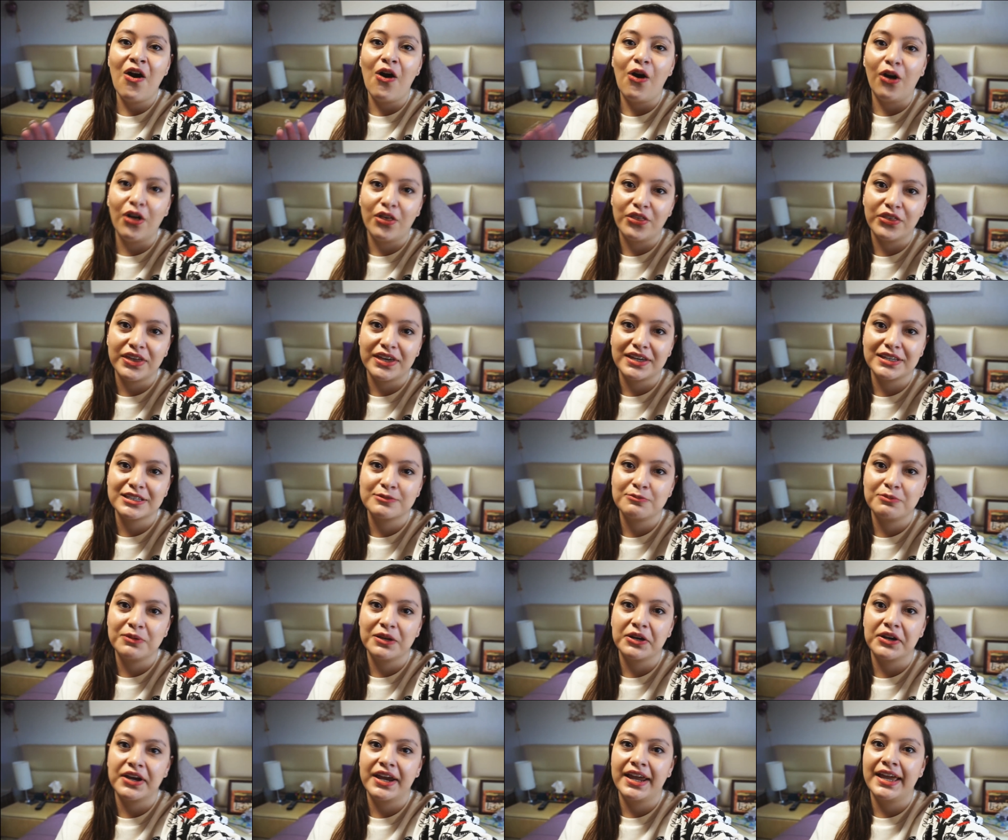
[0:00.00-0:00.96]
all the
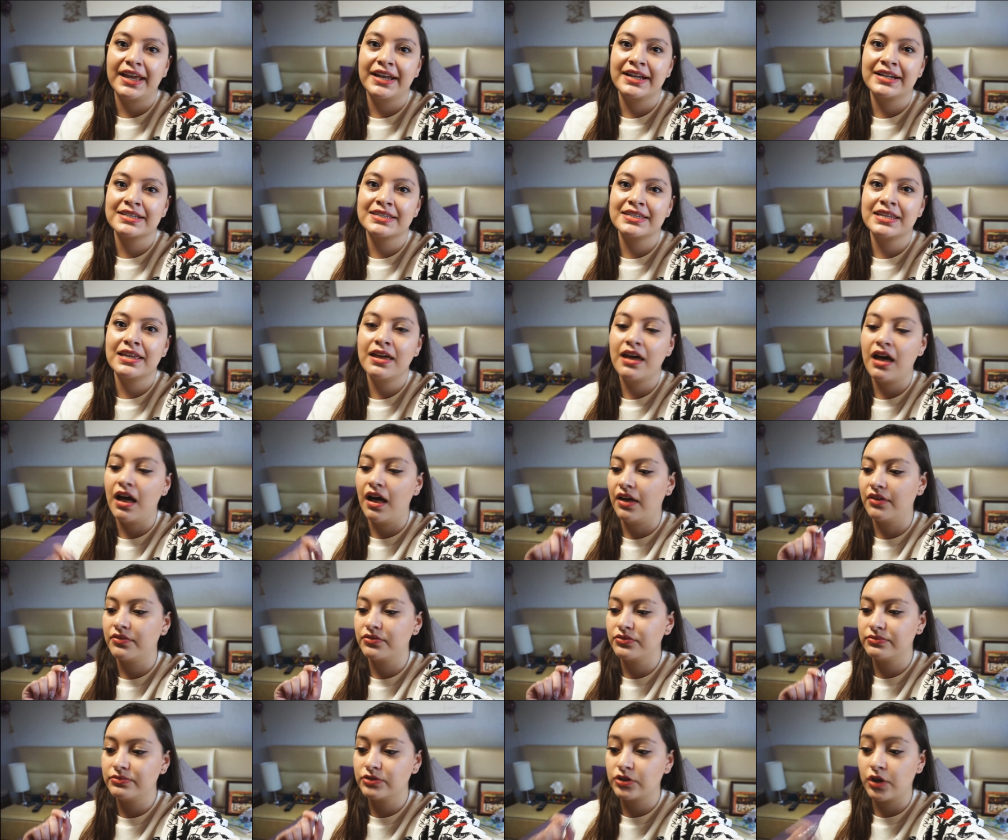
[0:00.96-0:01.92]
experience
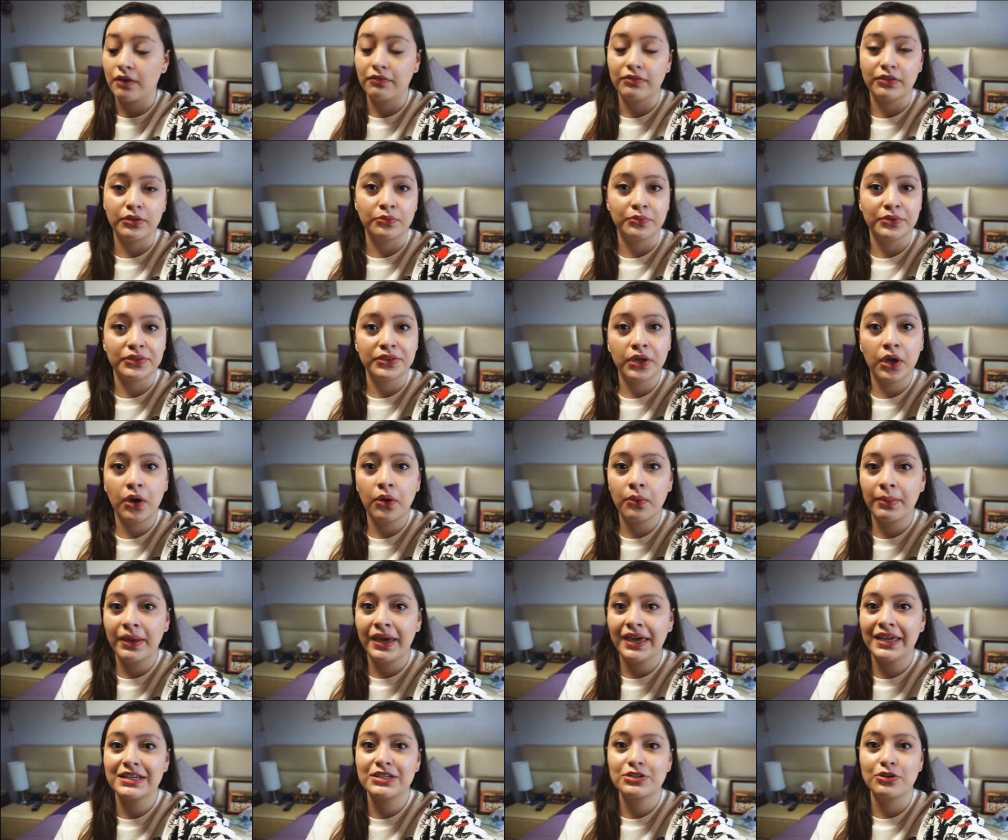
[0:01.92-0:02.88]
of traveling with
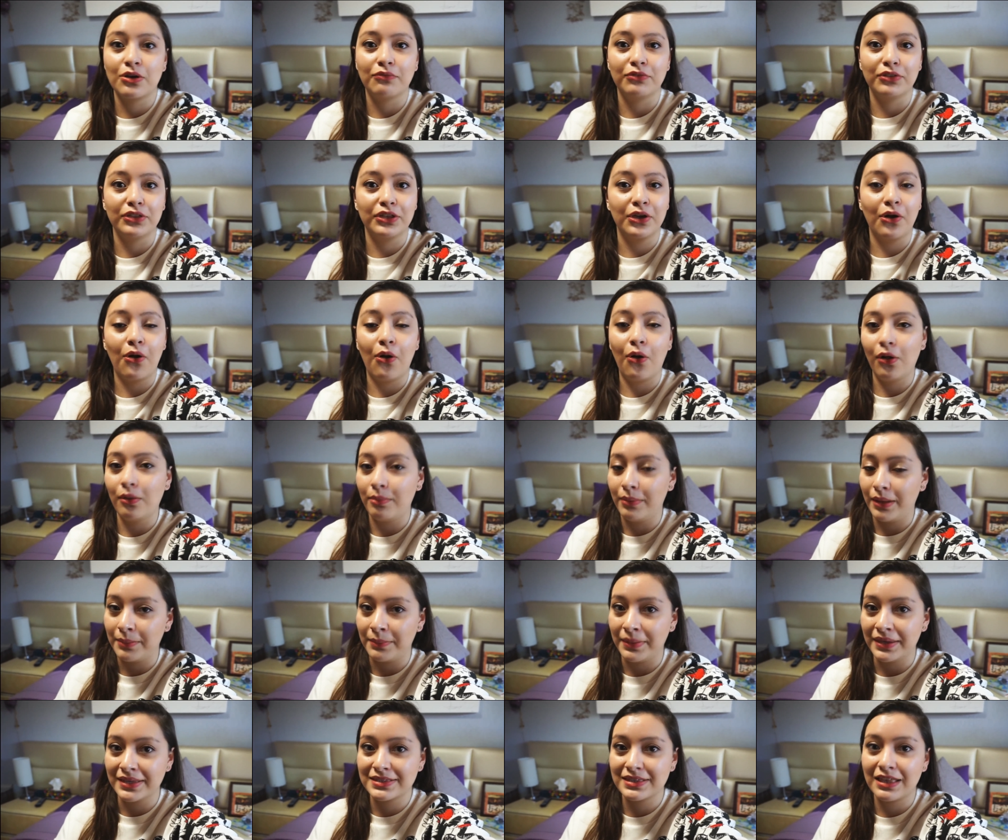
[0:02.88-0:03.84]
COVID, traveling all
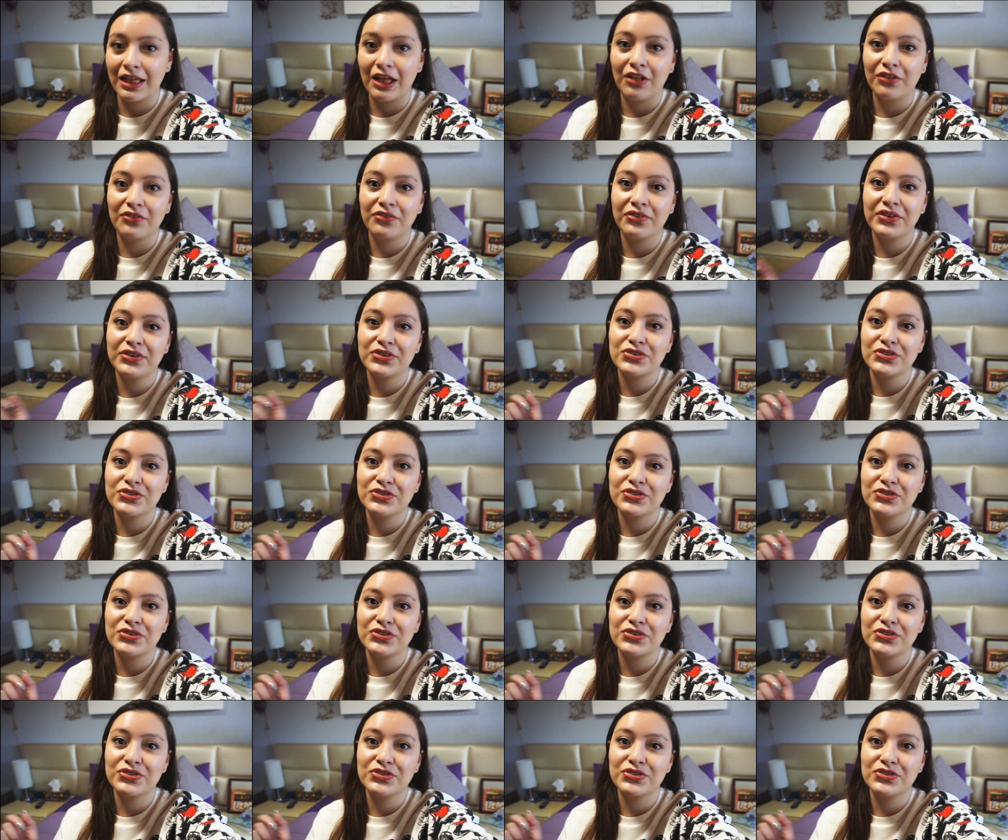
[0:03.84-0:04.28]
by myself.